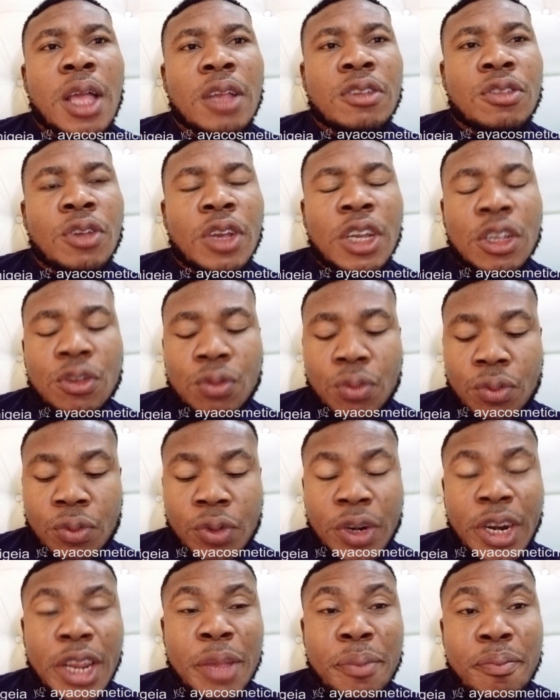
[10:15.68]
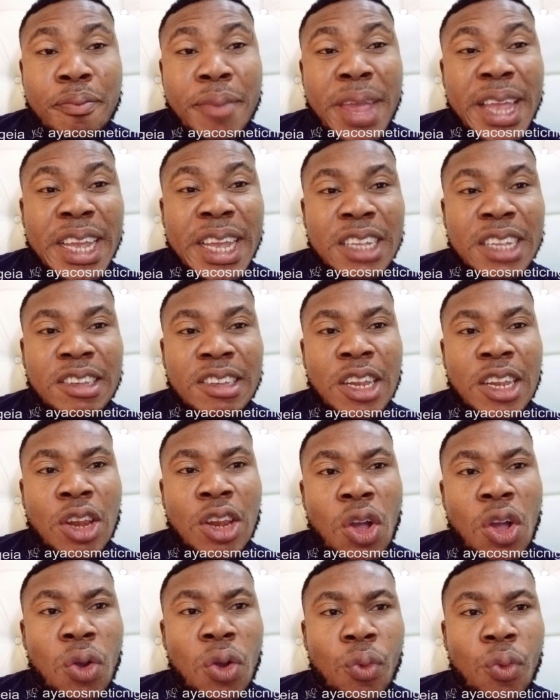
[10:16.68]
So it will really make it a
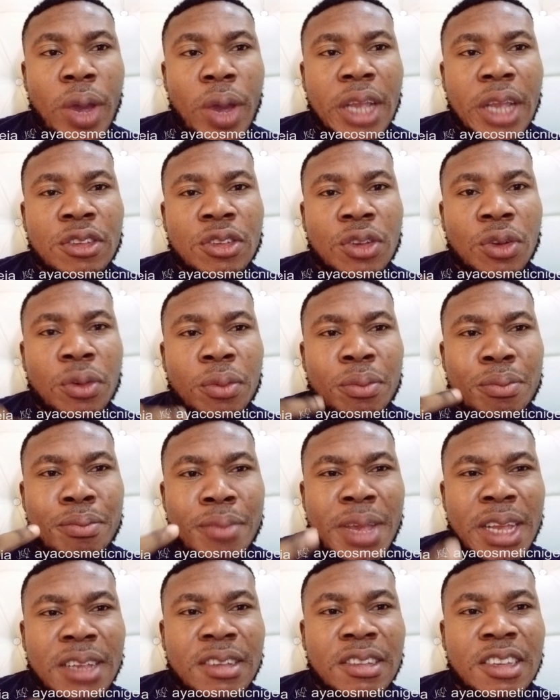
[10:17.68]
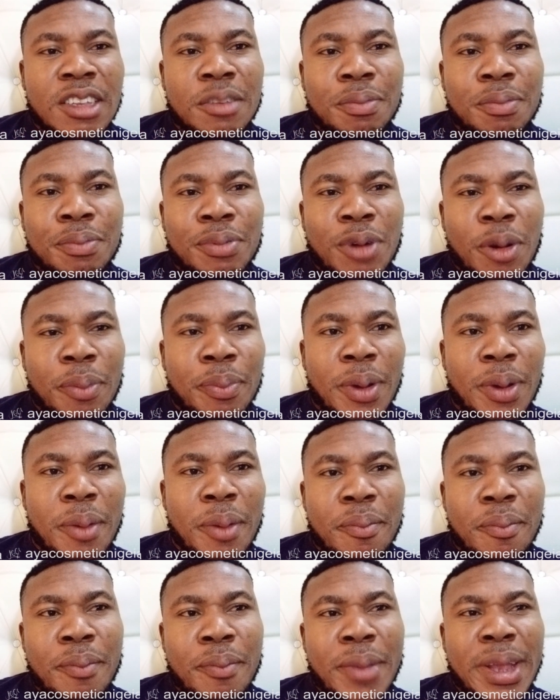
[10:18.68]
long way. So makes it proper,
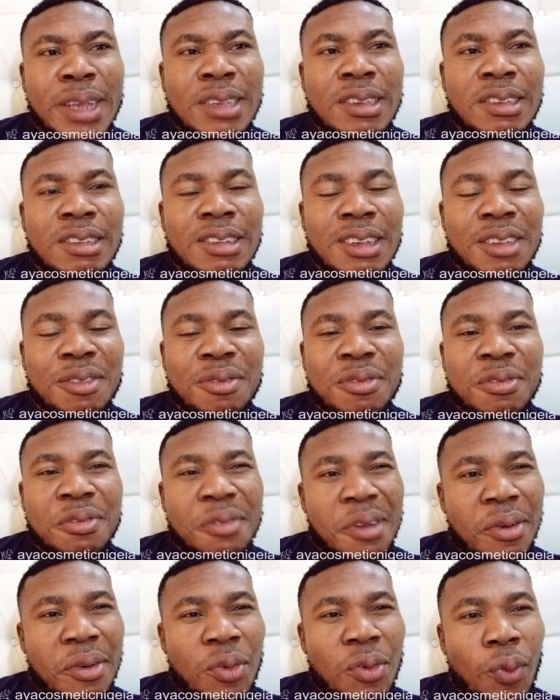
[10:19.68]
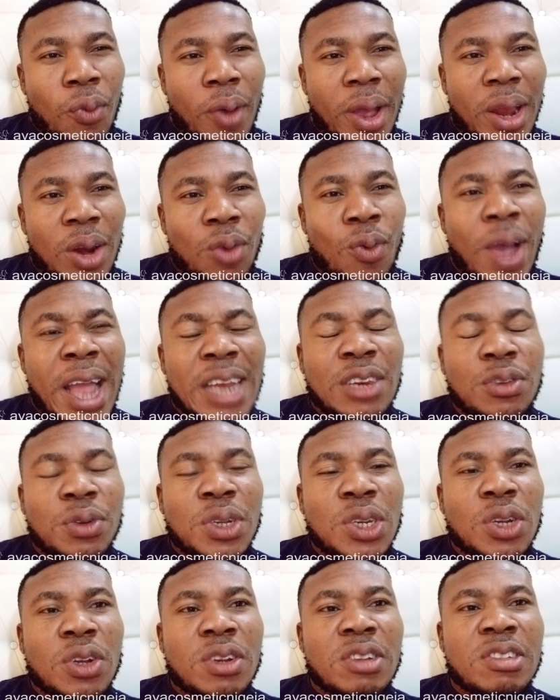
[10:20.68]
makes it very well. While
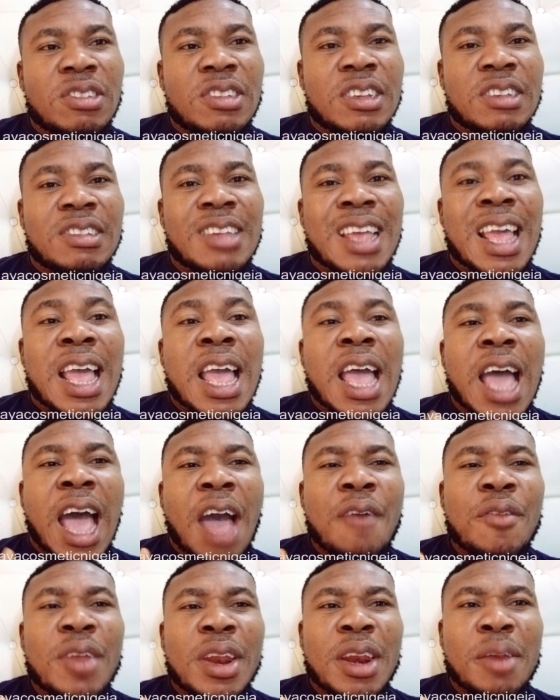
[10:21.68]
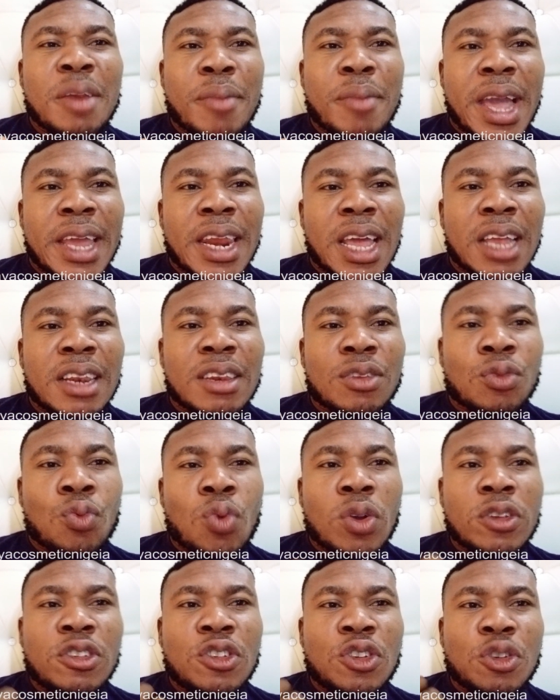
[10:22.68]
doing all these things, having in mind that
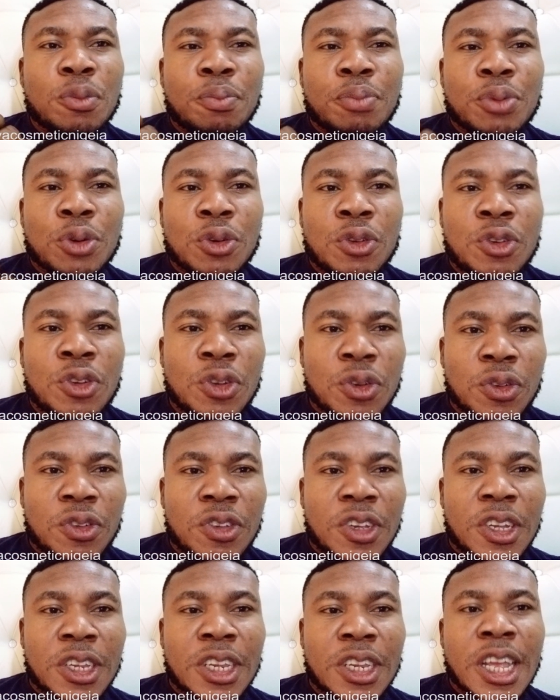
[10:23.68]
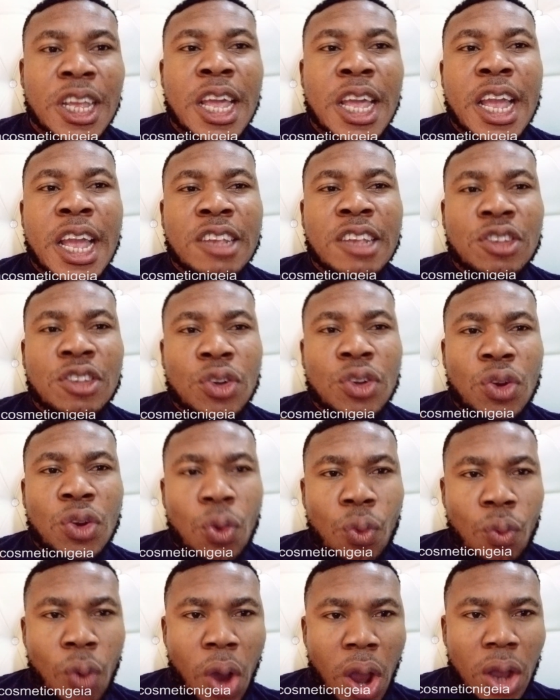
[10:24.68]
what you're producing is
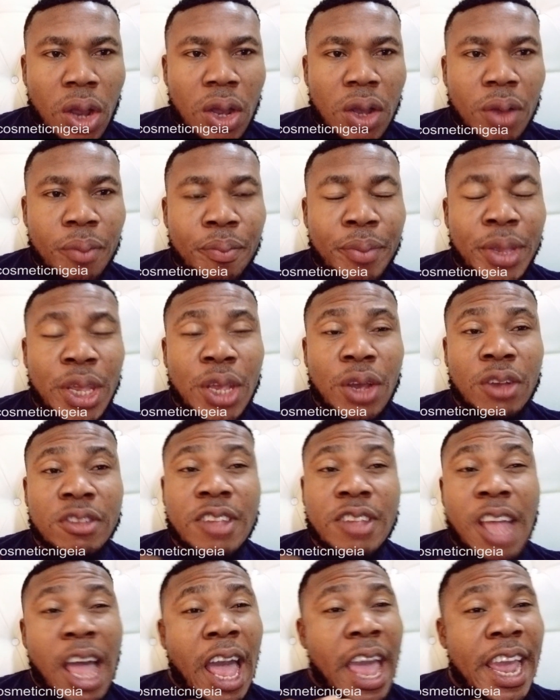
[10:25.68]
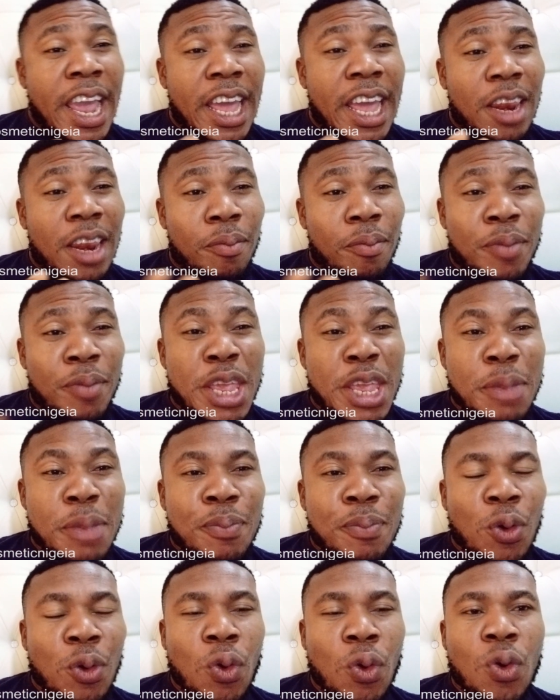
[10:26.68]
gonna work. Because I hate
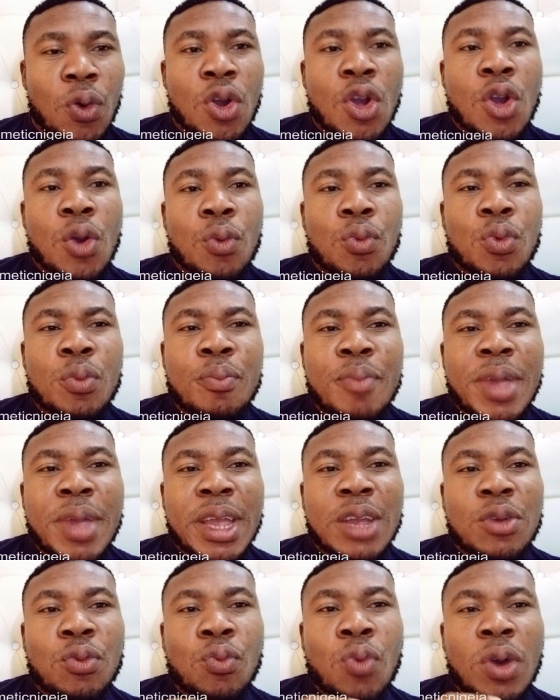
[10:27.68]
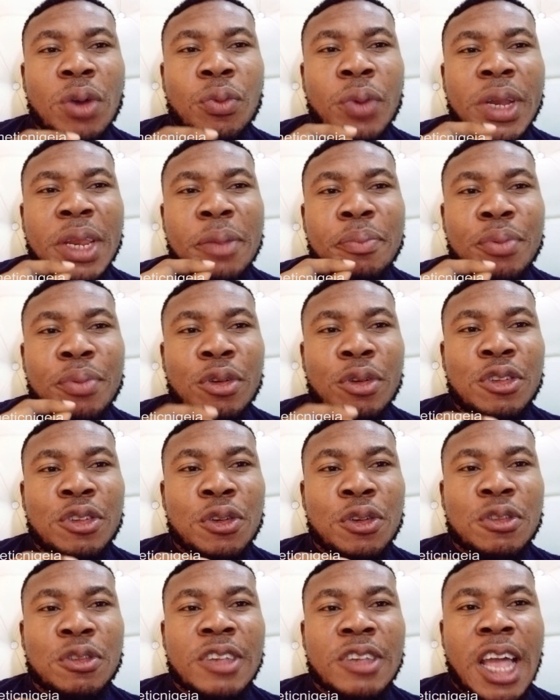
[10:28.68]
people who make what they
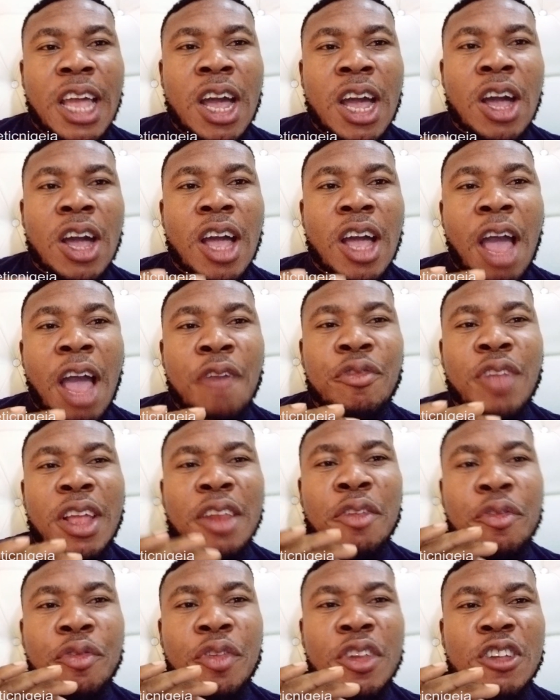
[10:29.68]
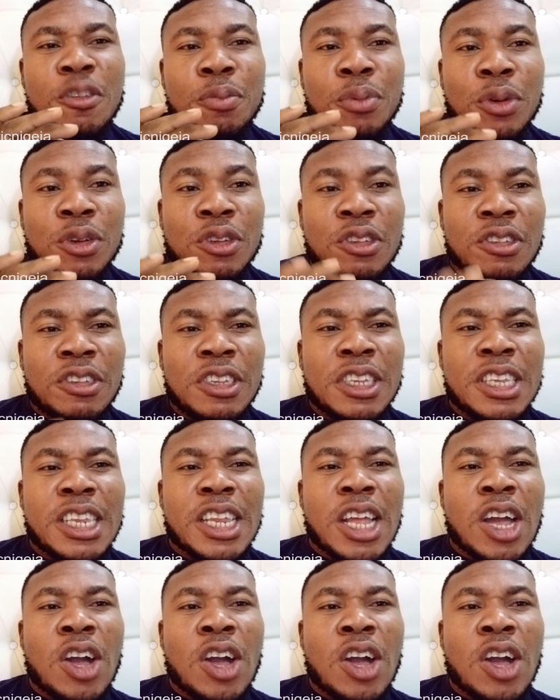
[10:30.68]
produce after they finish producing